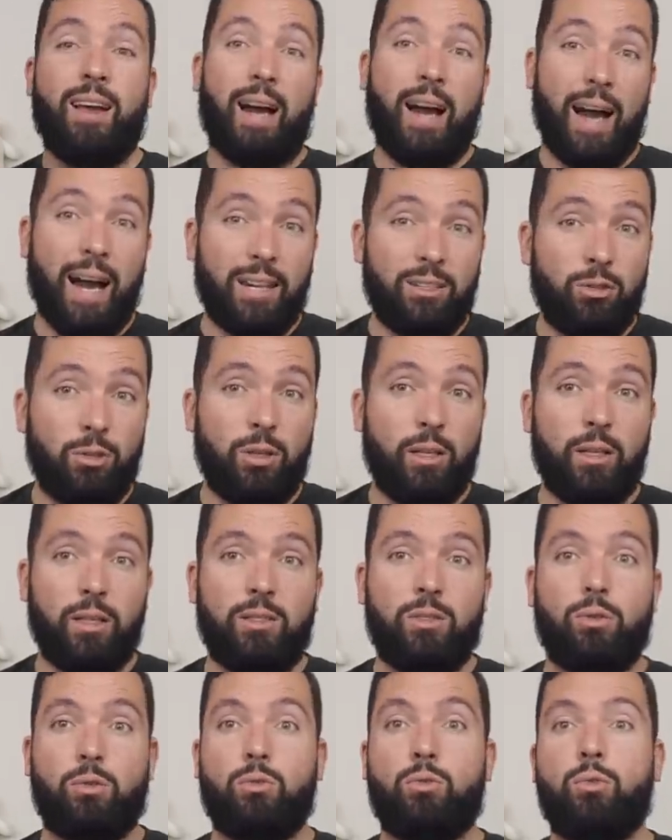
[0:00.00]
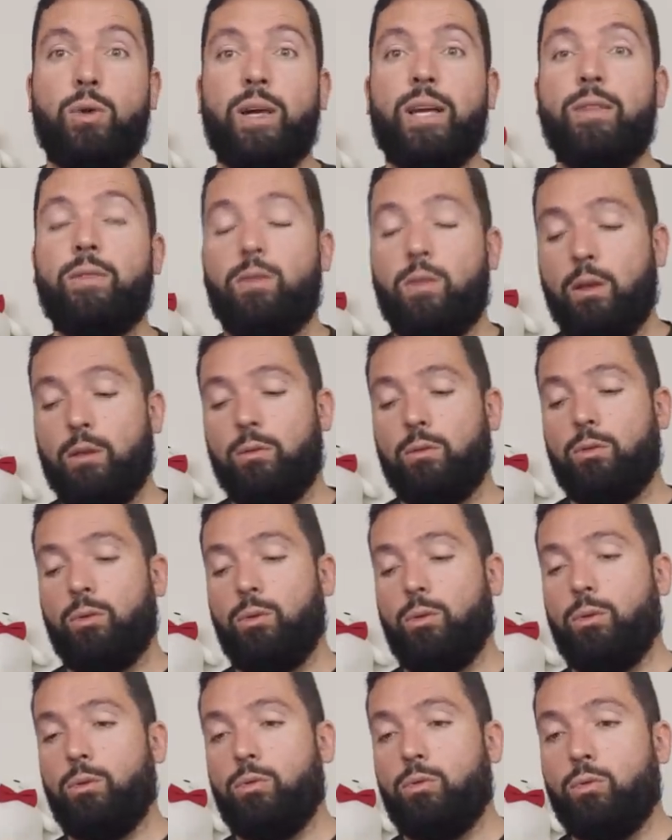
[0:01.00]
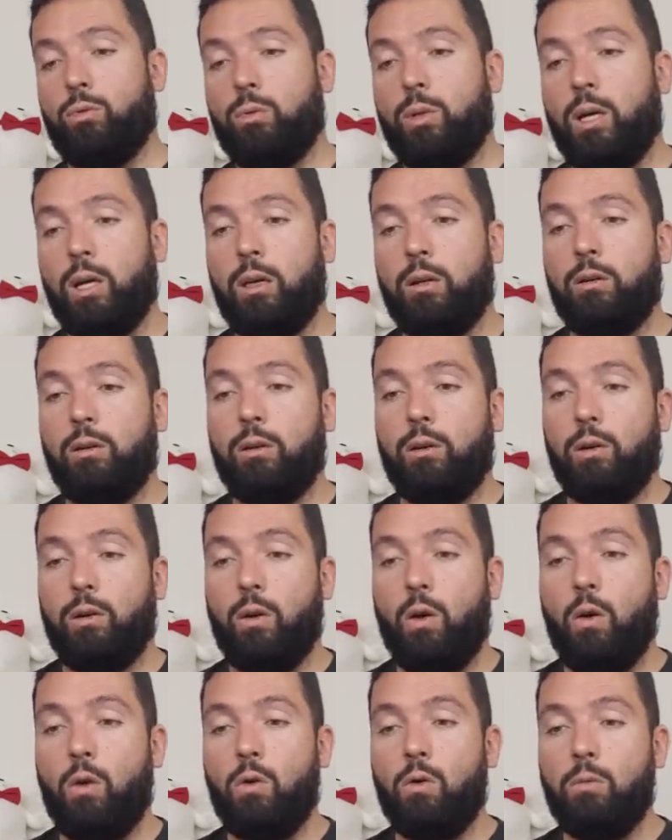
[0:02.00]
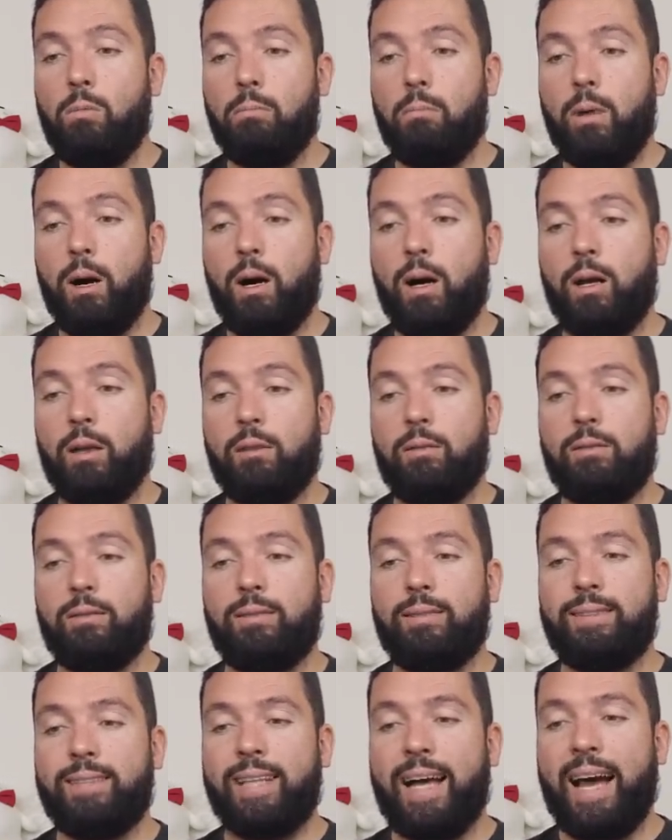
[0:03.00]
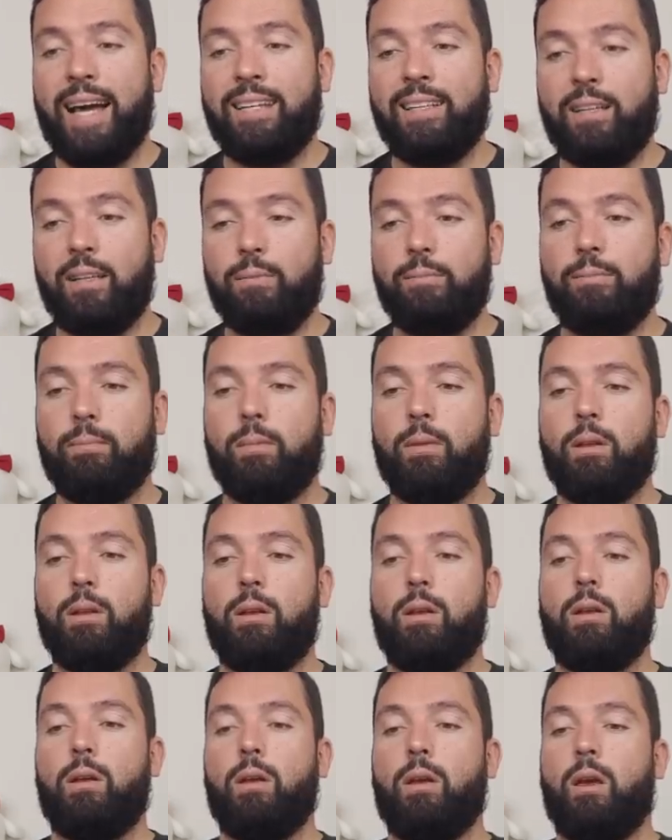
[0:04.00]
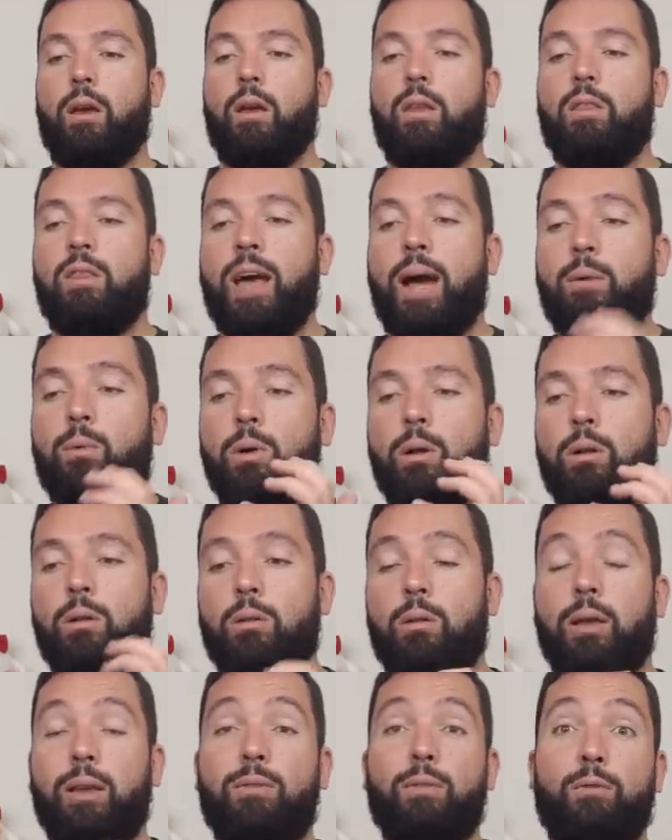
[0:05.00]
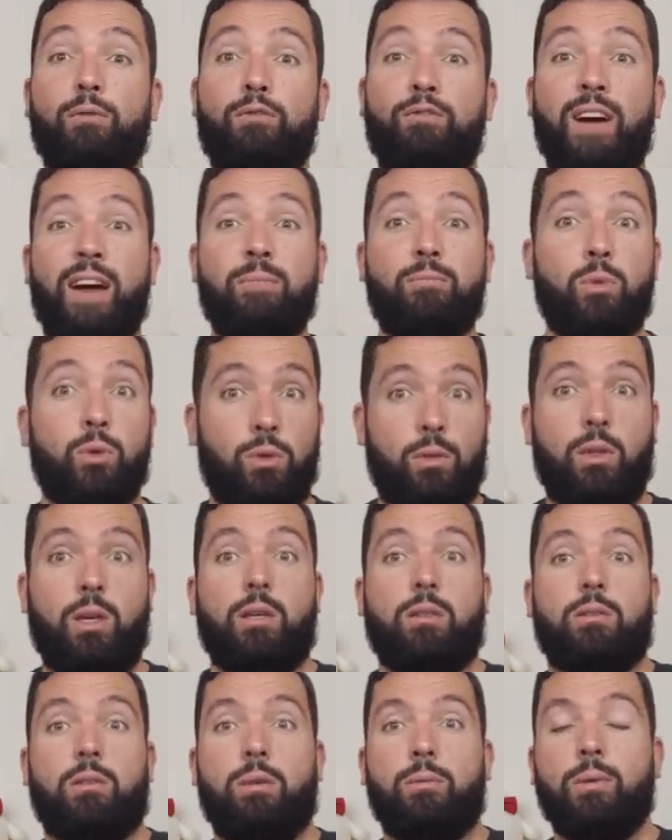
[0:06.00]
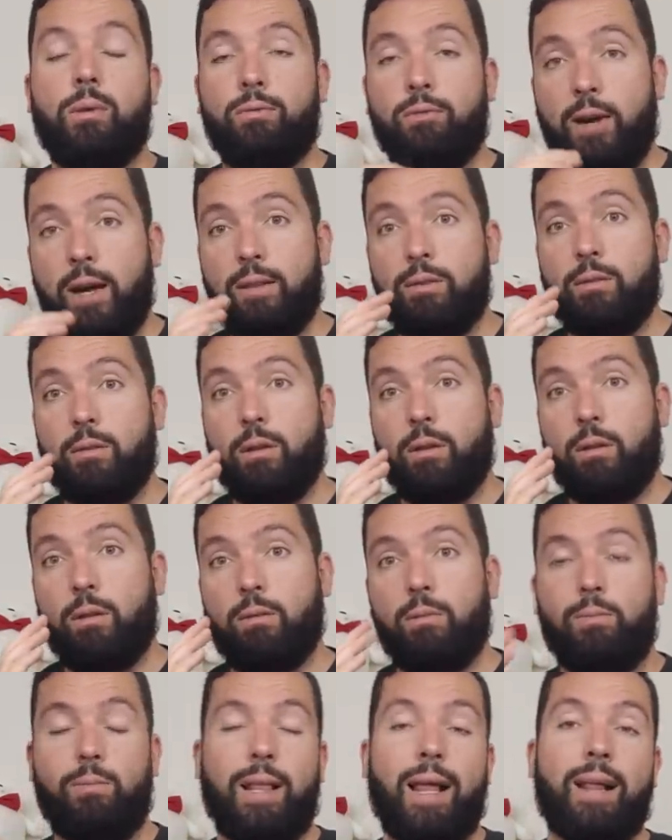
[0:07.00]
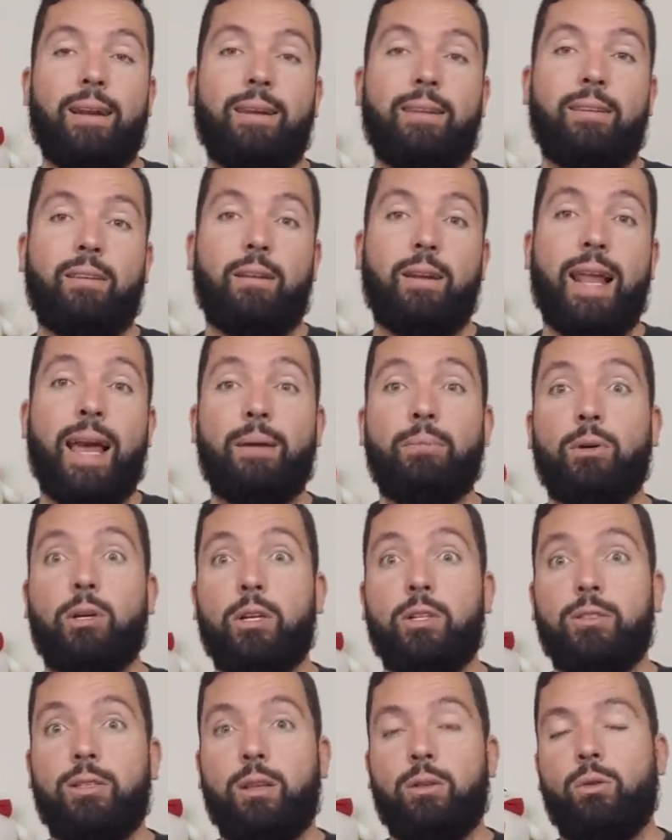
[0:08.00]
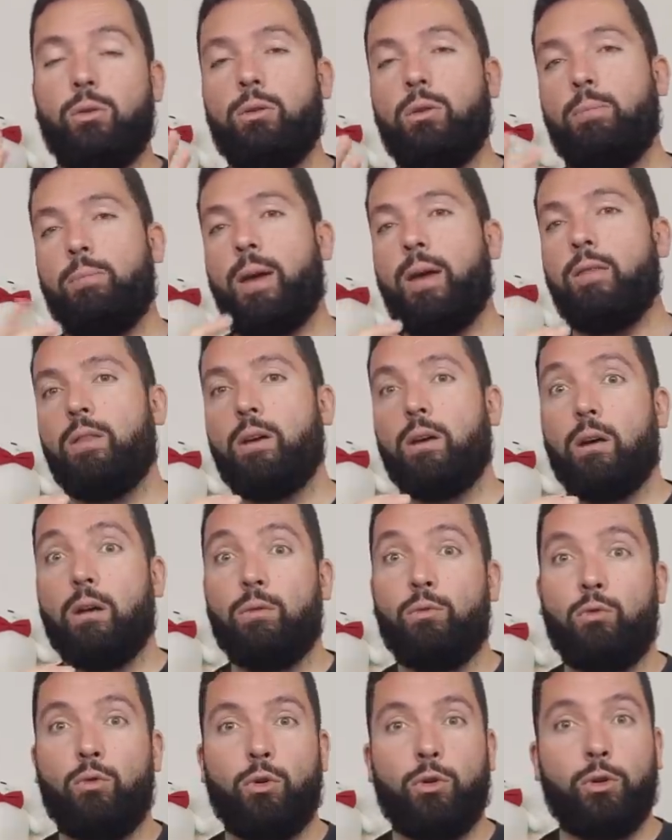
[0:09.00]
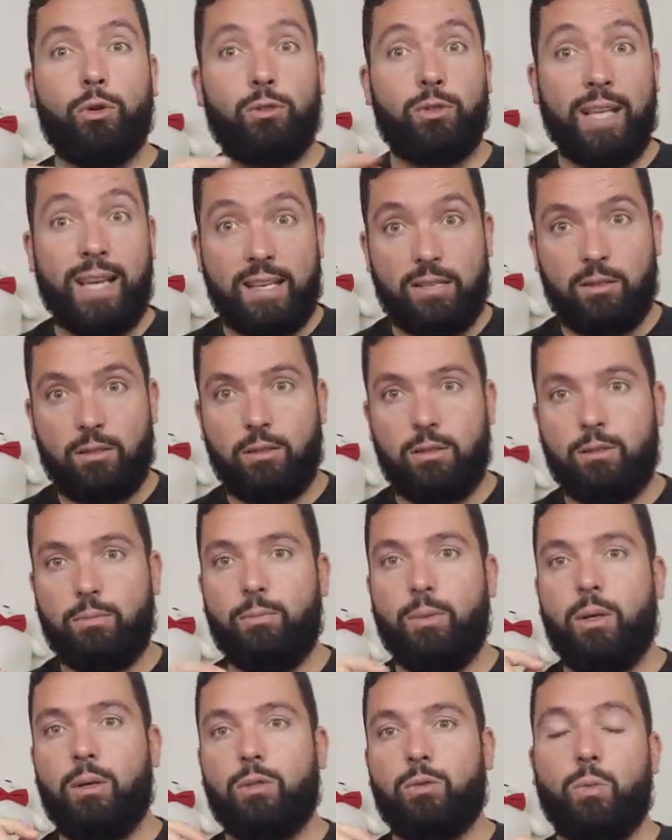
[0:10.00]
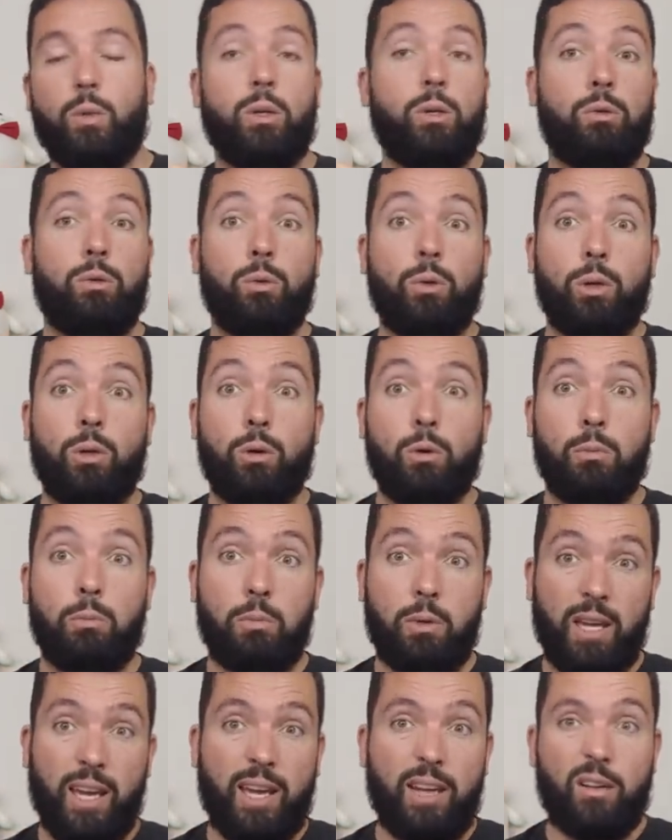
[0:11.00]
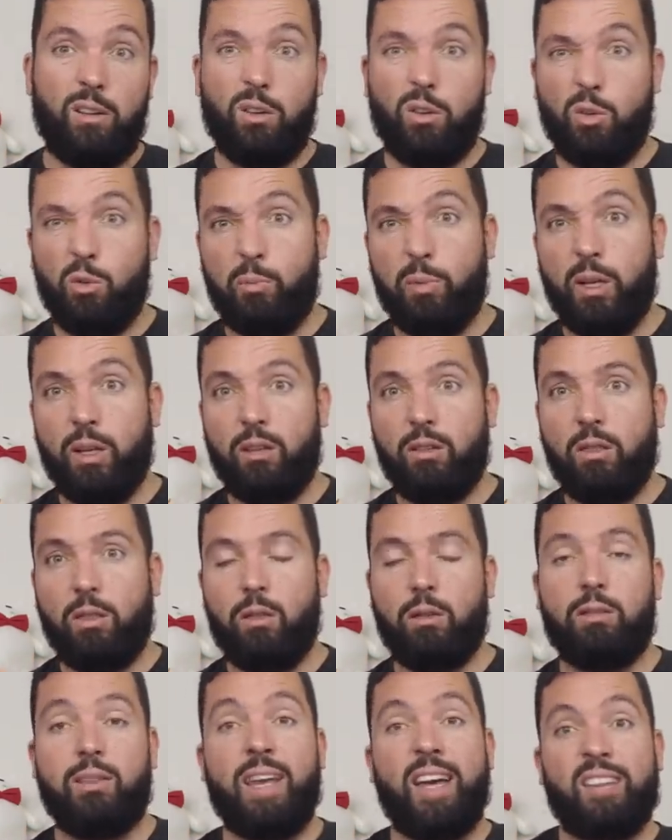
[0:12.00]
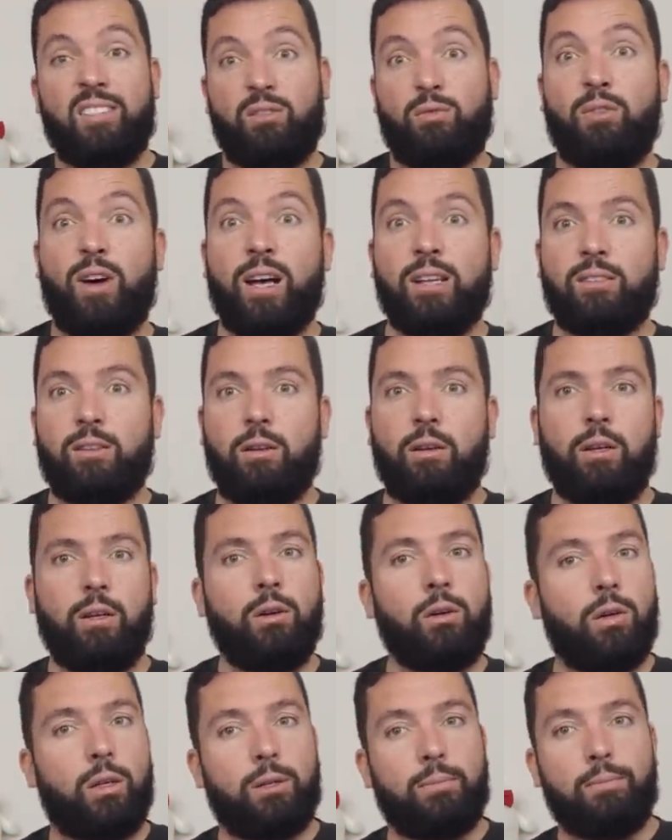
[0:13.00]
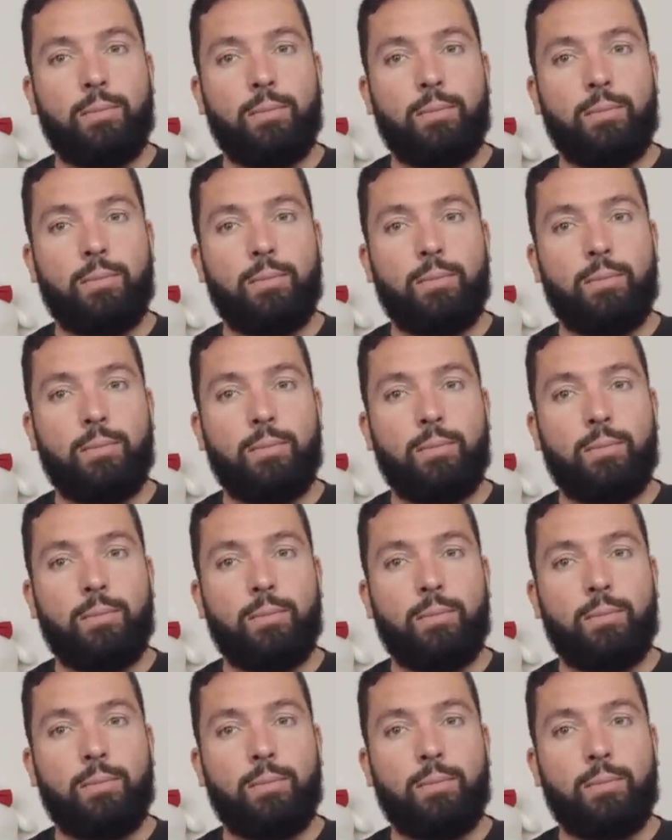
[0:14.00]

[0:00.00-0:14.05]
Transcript: Actually, it's a great thing to do to run go mod tidy. And that will even find more things. It will find the libraries that you're depending on for your tests, because when you're doing go get and go build, the test files are ignored.